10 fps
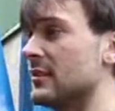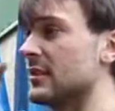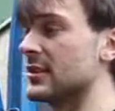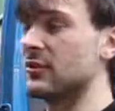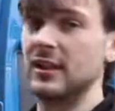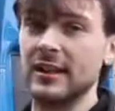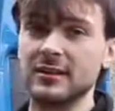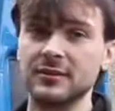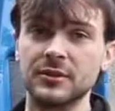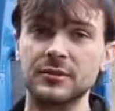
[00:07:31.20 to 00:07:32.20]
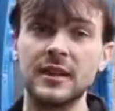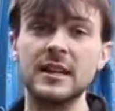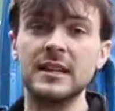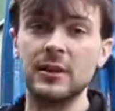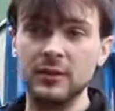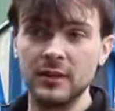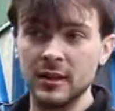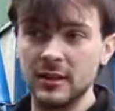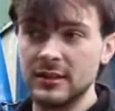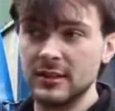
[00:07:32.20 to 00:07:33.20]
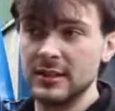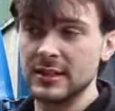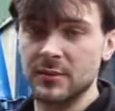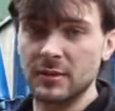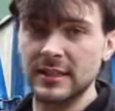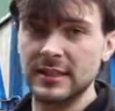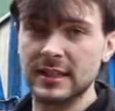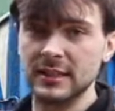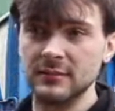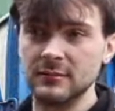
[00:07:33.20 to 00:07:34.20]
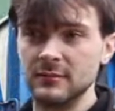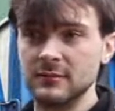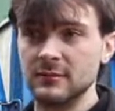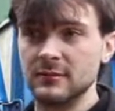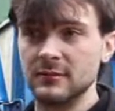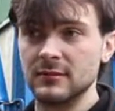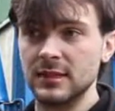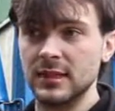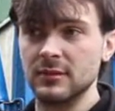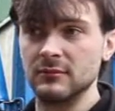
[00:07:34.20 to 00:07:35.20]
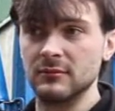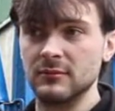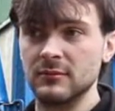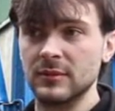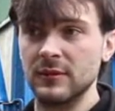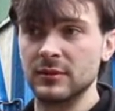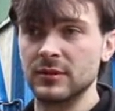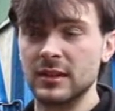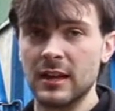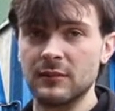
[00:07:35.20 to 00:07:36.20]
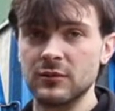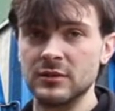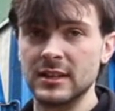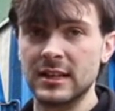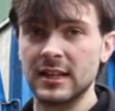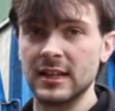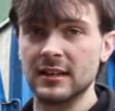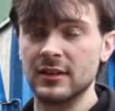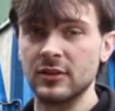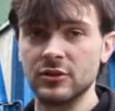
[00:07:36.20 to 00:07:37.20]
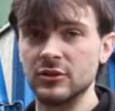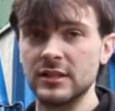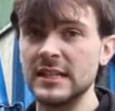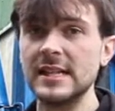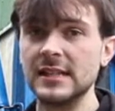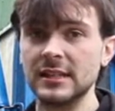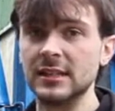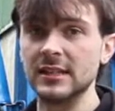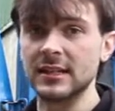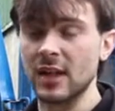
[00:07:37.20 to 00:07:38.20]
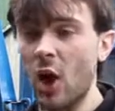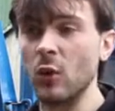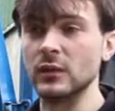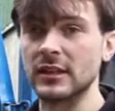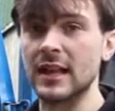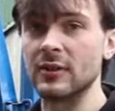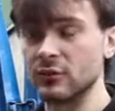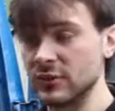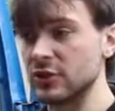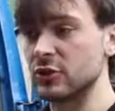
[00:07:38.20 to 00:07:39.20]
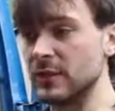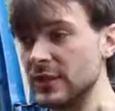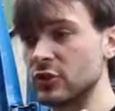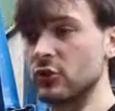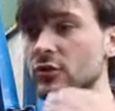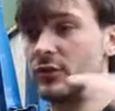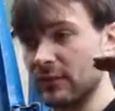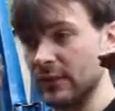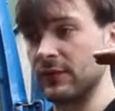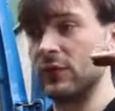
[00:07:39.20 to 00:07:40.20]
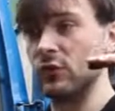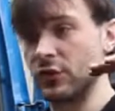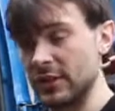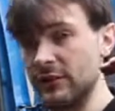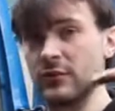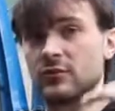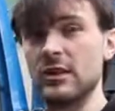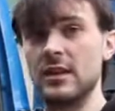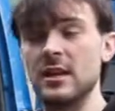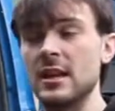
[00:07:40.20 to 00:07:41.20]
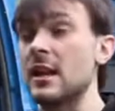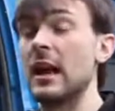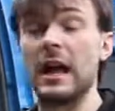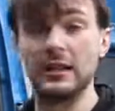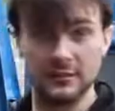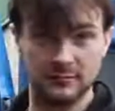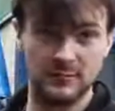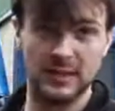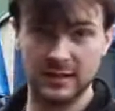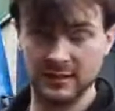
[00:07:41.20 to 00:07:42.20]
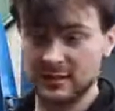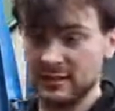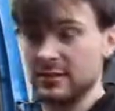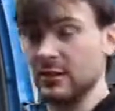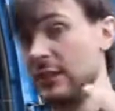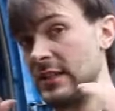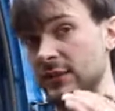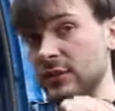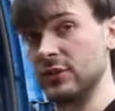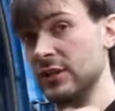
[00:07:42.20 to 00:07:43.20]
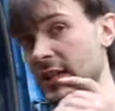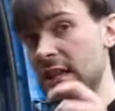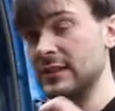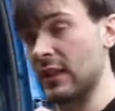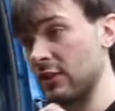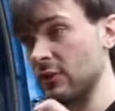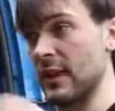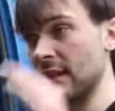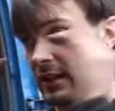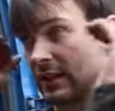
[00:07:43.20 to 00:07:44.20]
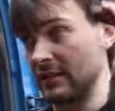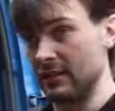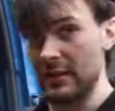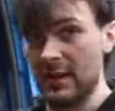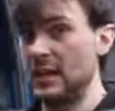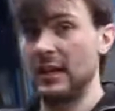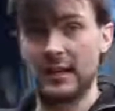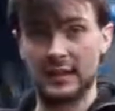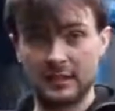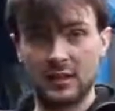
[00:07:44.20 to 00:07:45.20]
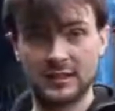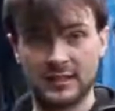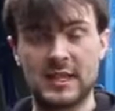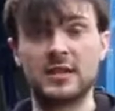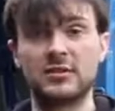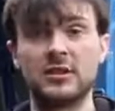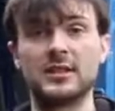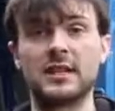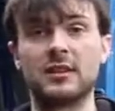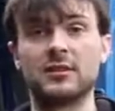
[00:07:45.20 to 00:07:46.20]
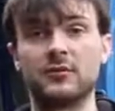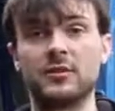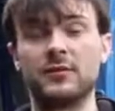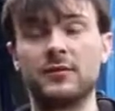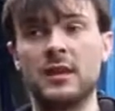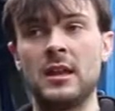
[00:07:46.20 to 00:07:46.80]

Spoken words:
skylight on the roof. Now, you're probably thinking, you know, if he was going to have a good seal here now, he shouldn't need anything like that to hold it down, because it should be the screws if it's flush and if it's right. And yes, so it is flush and it is all correct, and it is all sitting nicely on the roof.